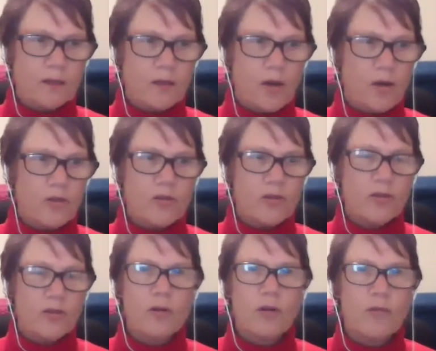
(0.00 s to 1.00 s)
coaches
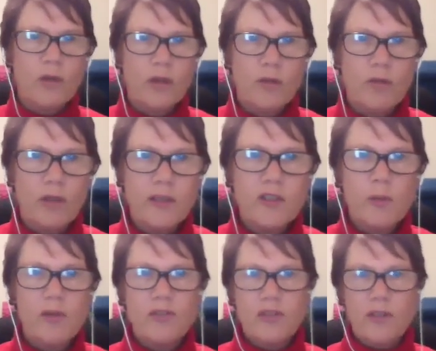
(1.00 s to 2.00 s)
who are really experienced.